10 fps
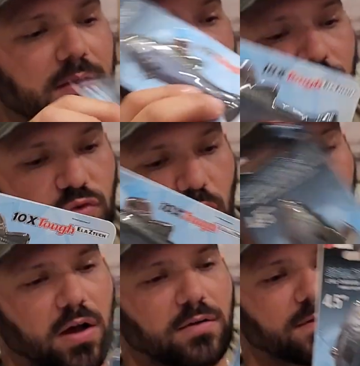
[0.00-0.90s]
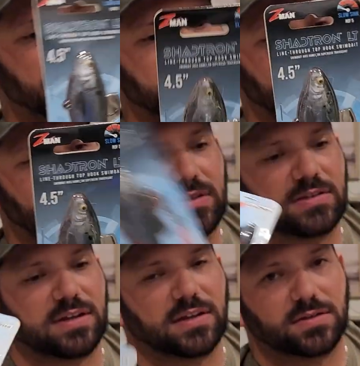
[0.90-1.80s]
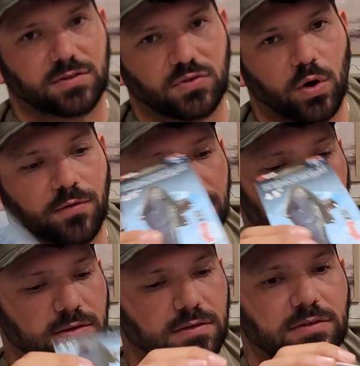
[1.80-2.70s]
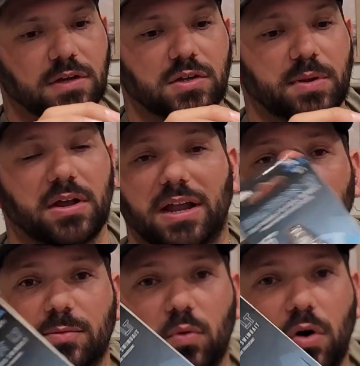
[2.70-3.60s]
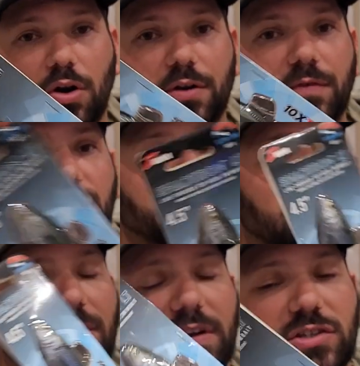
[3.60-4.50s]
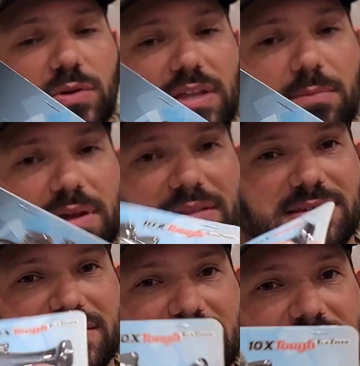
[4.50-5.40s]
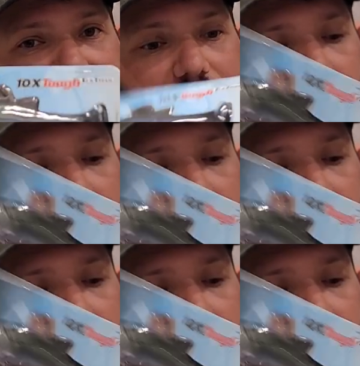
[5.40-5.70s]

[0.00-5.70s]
For the 12, every 10 seconds, 12 feet. So depending on how deep water you're fishing or how fast you want that bait to sink,